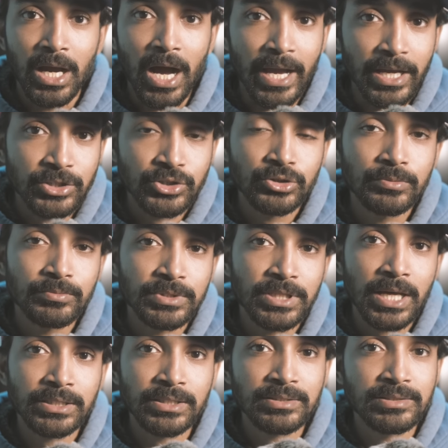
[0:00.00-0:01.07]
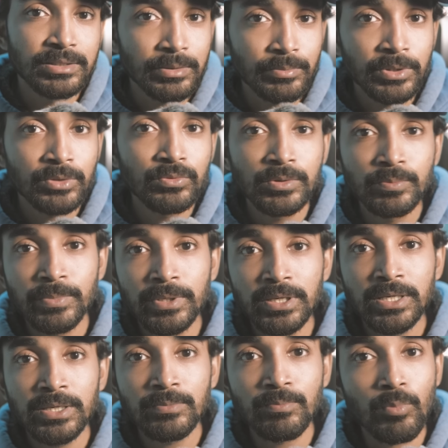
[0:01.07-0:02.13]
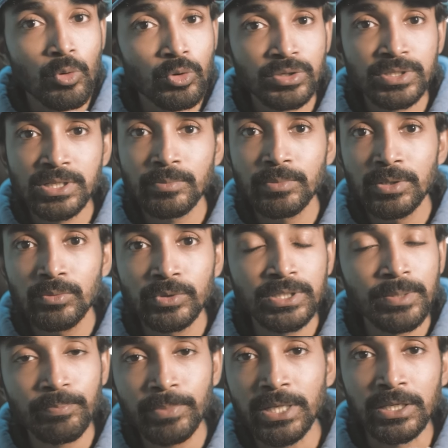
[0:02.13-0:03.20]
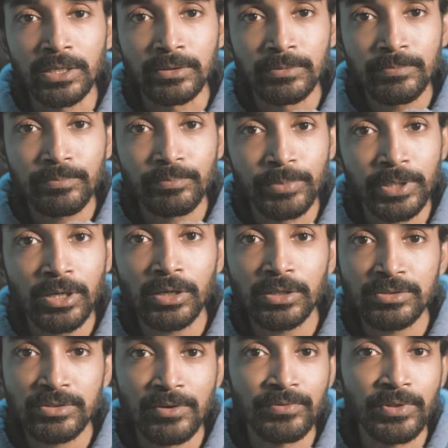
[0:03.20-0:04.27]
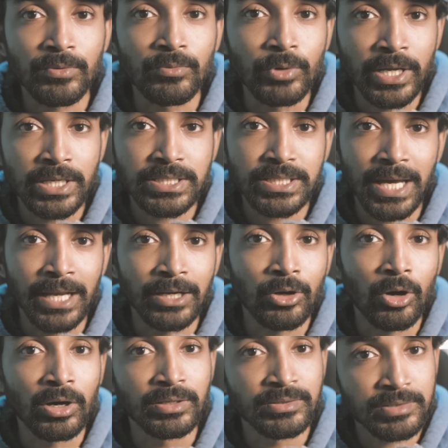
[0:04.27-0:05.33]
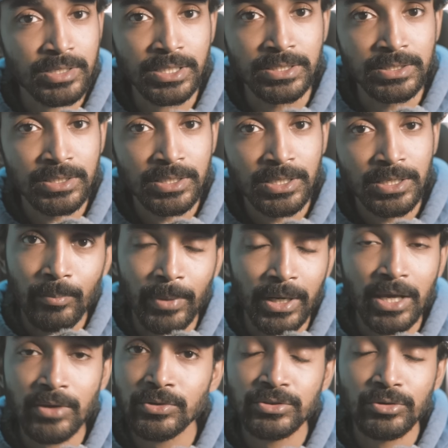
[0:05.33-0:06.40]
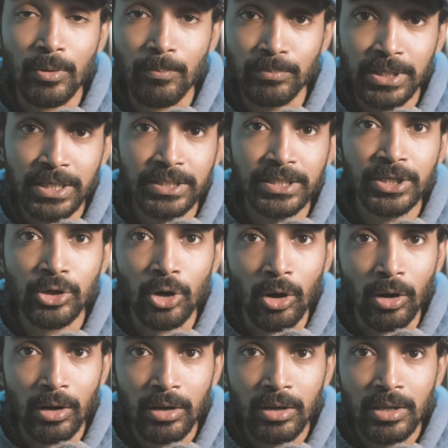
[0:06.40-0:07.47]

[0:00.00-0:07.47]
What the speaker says: I assumed that the CB would be more stable with a pillion because of the weight and longer seat, but I was completely wrong.